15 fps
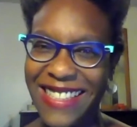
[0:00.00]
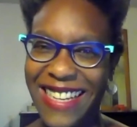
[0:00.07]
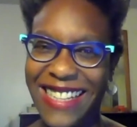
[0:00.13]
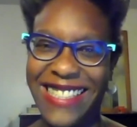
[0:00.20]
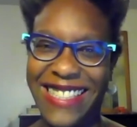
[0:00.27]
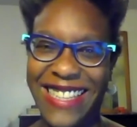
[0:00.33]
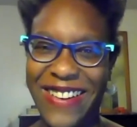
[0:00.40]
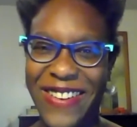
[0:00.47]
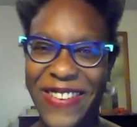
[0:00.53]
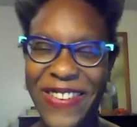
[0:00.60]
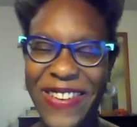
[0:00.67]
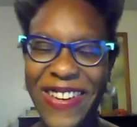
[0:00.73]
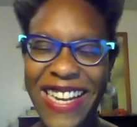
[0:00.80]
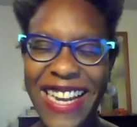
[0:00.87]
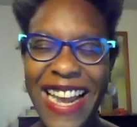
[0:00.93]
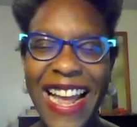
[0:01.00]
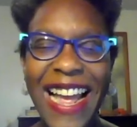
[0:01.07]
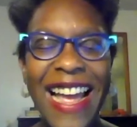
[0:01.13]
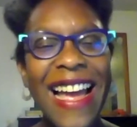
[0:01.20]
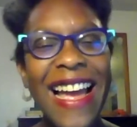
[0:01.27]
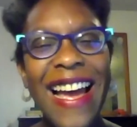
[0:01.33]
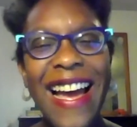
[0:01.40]
So
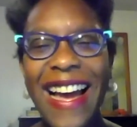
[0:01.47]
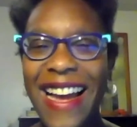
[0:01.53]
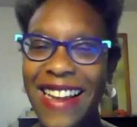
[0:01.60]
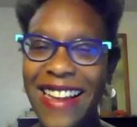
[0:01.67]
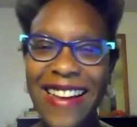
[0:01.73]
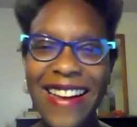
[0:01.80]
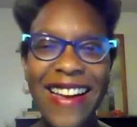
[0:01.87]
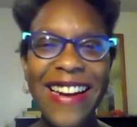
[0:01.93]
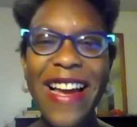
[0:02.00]
I got